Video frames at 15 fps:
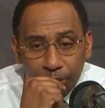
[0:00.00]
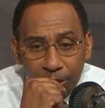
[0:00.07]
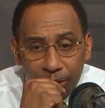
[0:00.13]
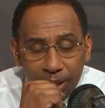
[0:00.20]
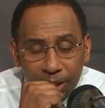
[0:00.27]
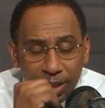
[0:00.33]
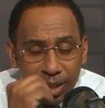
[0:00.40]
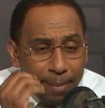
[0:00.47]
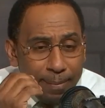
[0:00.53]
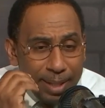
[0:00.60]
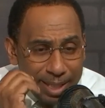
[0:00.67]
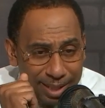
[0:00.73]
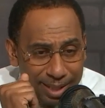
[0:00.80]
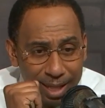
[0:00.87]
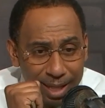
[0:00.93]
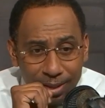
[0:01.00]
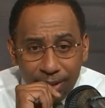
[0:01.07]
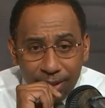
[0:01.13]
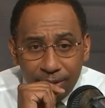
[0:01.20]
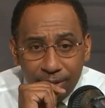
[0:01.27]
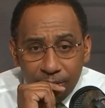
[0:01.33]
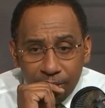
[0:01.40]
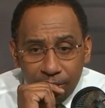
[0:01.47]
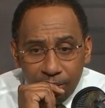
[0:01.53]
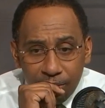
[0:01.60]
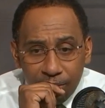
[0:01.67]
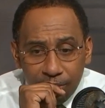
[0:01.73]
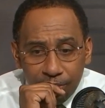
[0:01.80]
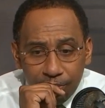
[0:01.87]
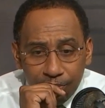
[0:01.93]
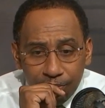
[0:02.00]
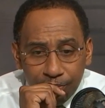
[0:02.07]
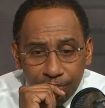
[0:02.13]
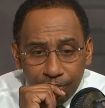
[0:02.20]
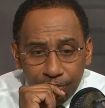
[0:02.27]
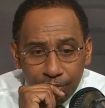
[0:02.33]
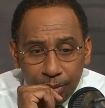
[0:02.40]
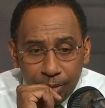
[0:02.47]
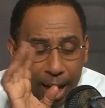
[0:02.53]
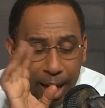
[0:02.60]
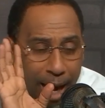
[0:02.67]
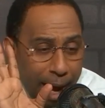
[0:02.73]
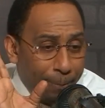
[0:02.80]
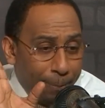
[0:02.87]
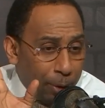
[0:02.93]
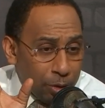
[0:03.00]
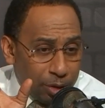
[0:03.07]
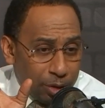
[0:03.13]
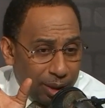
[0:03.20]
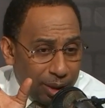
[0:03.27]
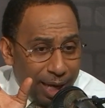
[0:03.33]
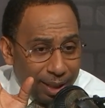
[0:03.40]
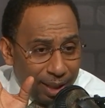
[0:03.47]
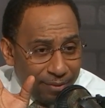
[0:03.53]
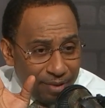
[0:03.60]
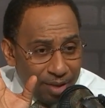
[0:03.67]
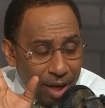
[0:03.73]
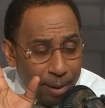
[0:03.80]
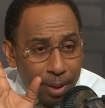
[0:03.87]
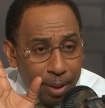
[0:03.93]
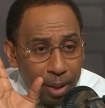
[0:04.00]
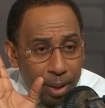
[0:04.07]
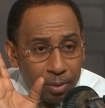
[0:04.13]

Let me say this. I personally like Le'Veon Bell.